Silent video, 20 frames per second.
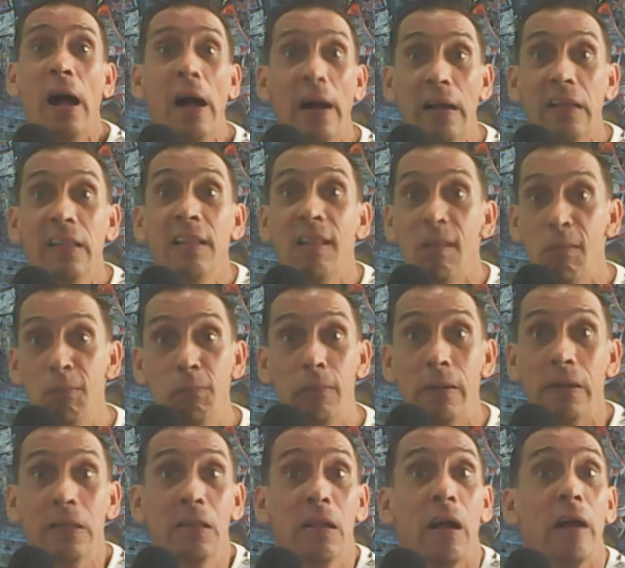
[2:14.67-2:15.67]
I live
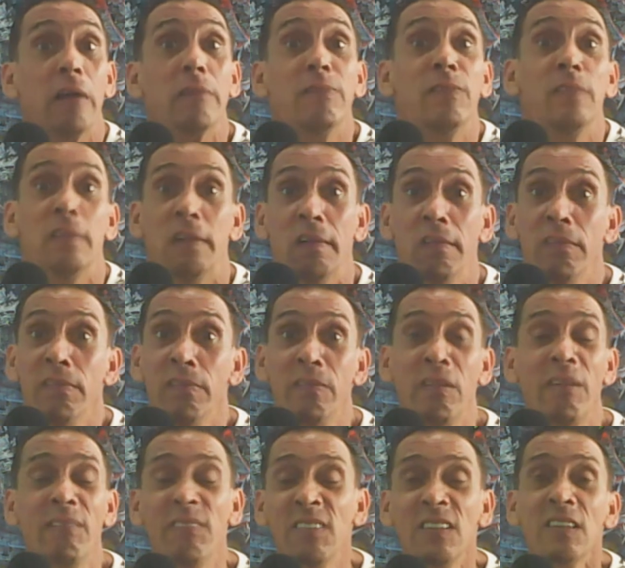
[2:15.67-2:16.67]
my life.
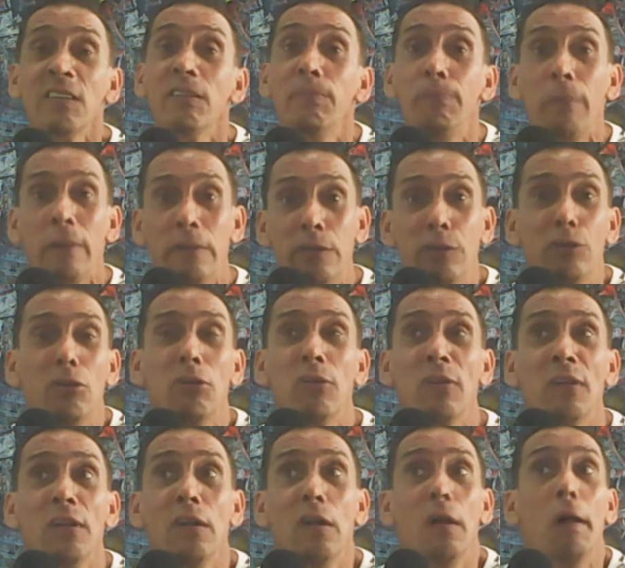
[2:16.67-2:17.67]
Nothing
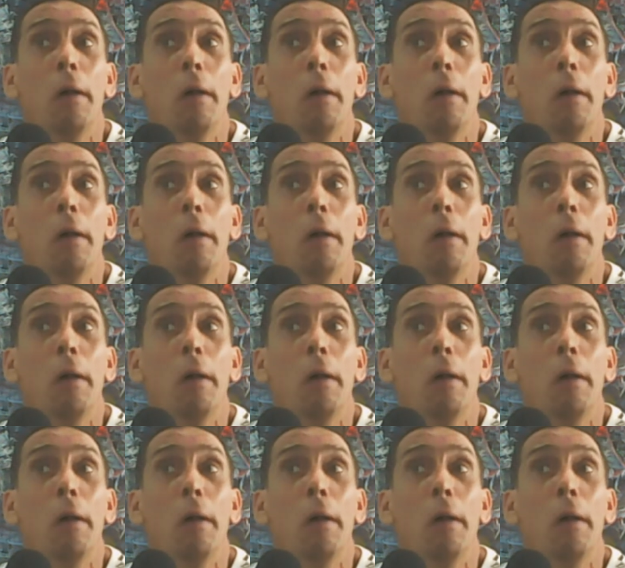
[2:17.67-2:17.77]
special,